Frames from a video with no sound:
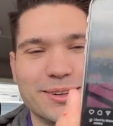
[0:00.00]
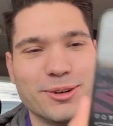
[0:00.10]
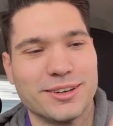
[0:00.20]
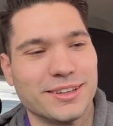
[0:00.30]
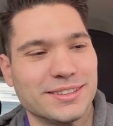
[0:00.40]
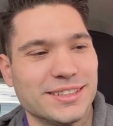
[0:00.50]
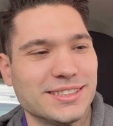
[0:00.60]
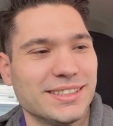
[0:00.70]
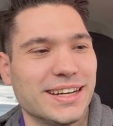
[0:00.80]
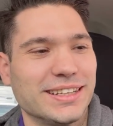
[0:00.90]
Hold on. Let's
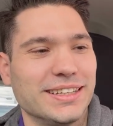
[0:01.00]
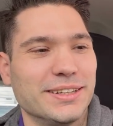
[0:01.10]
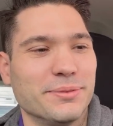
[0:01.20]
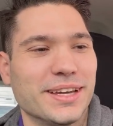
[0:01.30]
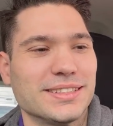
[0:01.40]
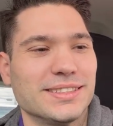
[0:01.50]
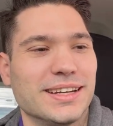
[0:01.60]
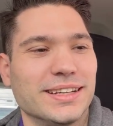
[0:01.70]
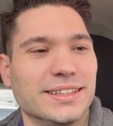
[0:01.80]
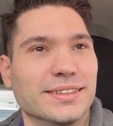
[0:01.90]
see that again. We got to see
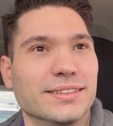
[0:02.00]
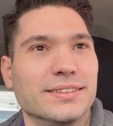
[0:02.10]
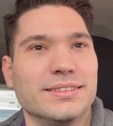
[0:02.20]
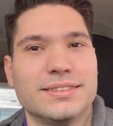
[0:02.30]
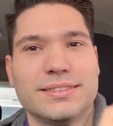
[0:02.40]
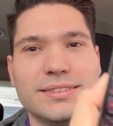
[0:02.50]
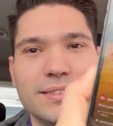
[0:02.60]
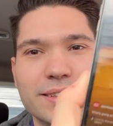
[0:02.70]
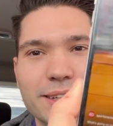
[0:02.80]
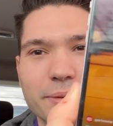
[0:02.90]
that again.
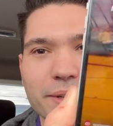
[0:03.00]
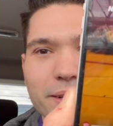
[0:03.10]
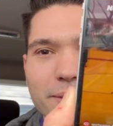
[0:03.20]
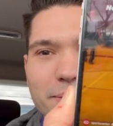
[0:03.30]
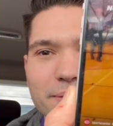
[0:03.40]
Here we go.